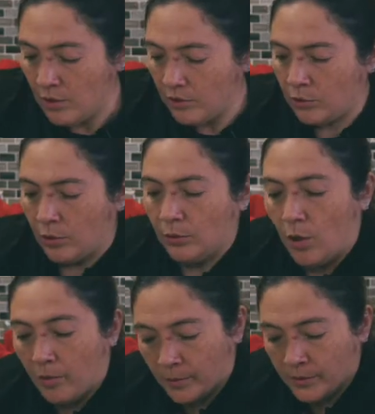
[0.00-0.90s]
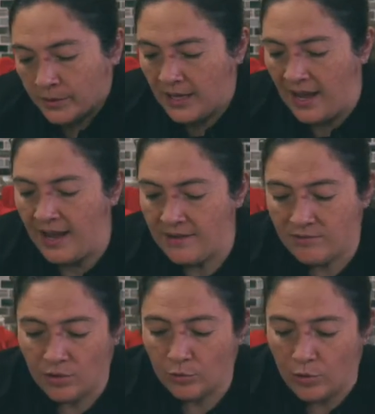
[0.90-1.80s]
turnovers, and
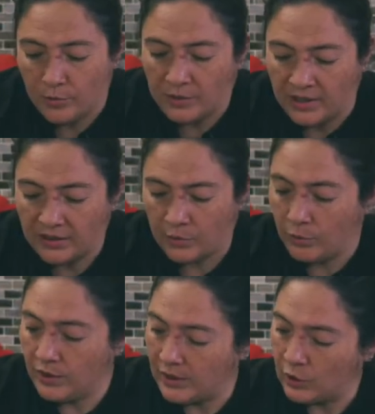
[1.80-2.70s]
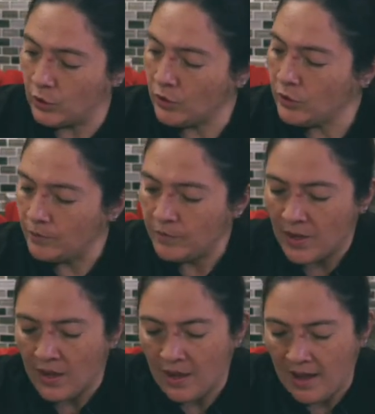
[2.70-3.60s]
turnovers are so delicious,
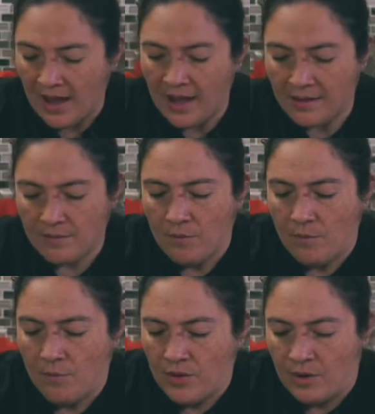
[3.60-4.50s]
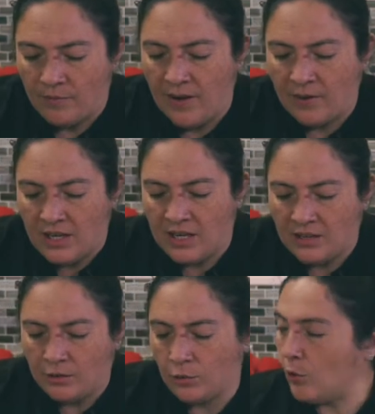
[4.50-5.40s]
and they're very easy
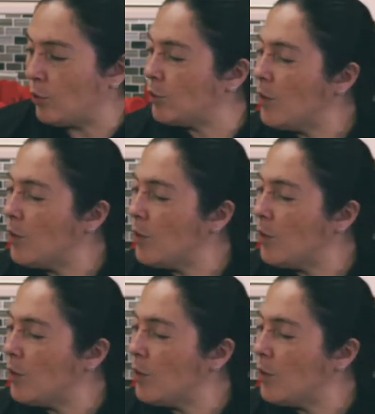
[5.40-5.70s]
to use.